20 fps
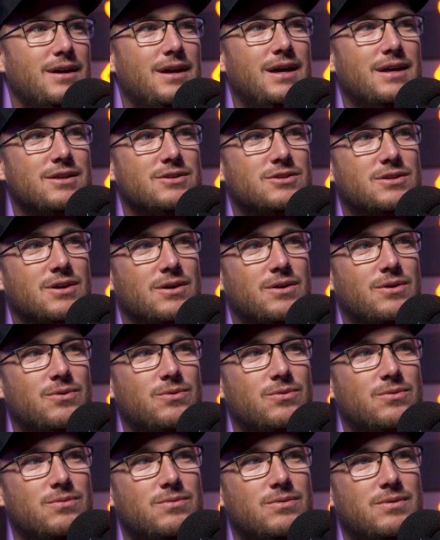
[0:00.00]
And
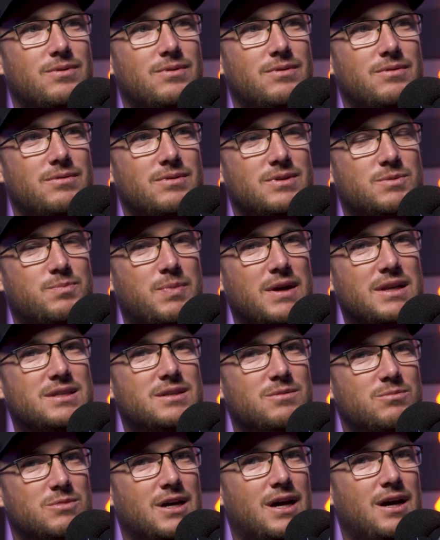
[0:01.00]
so spend
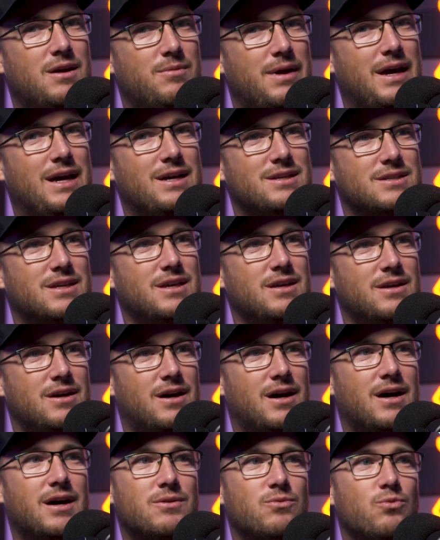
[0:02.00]
some time asking
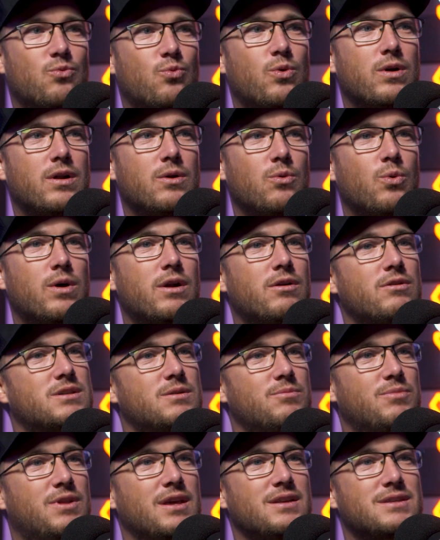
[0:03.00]
God, what are
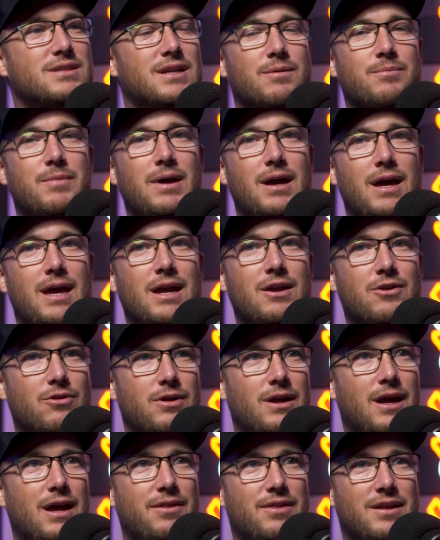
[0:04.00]
some things that I'm
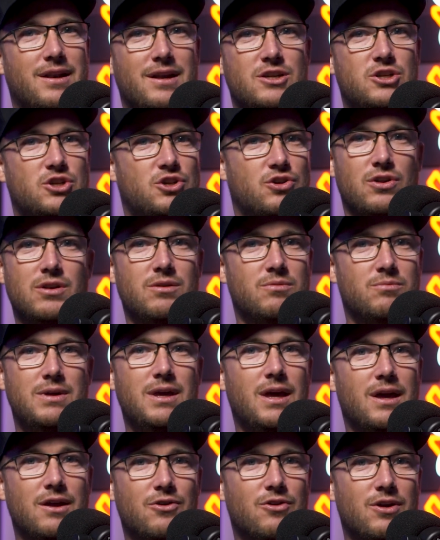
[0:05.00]
angry at that I shouldn't
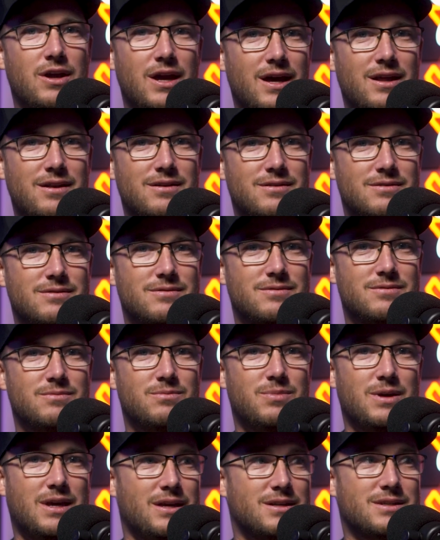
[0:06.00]
be angry at
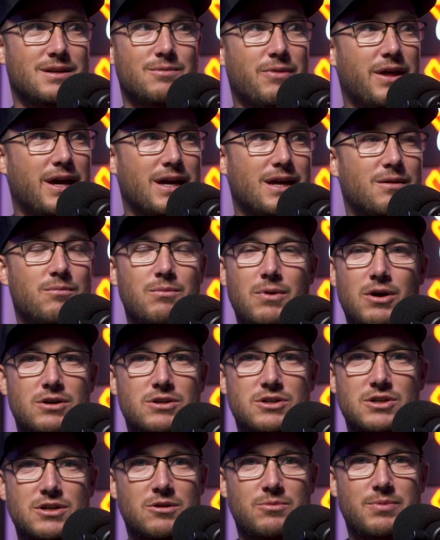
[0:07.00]
because I'm lacking
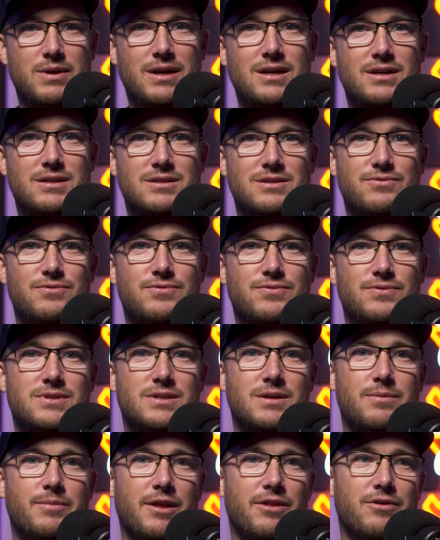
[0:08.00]
margin or because of
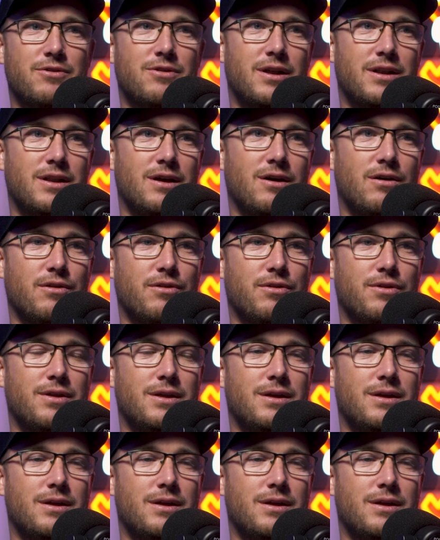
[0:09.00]
some other unhealth?